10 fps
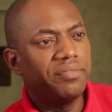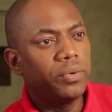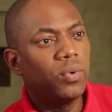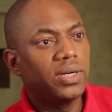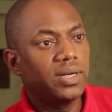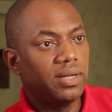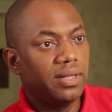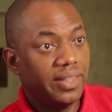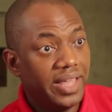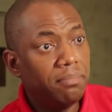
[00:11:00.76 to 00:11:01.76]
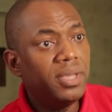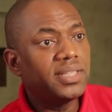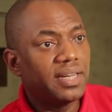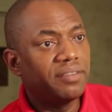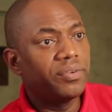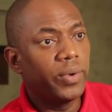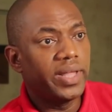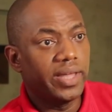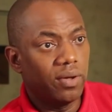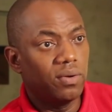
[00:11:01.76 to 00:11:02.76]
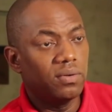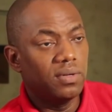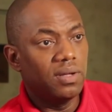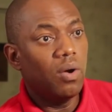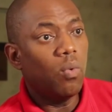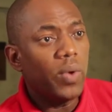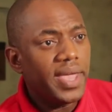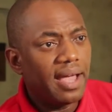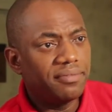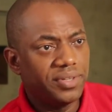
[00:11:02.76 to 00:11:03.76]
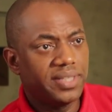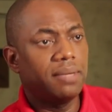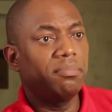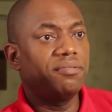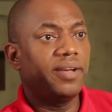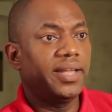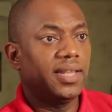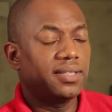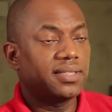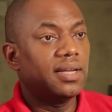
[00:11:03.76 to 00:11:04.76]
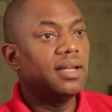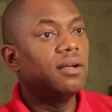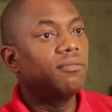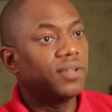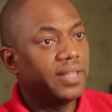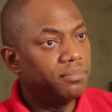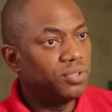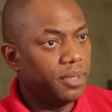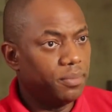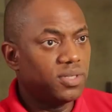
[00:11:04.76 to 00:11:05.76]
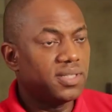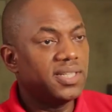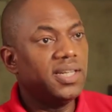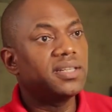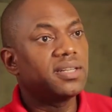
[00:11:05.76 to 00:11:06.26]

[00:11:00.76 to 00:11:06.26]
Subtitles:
on everyone they meet and everywhere they go. We have to exemplify this for them to be able to see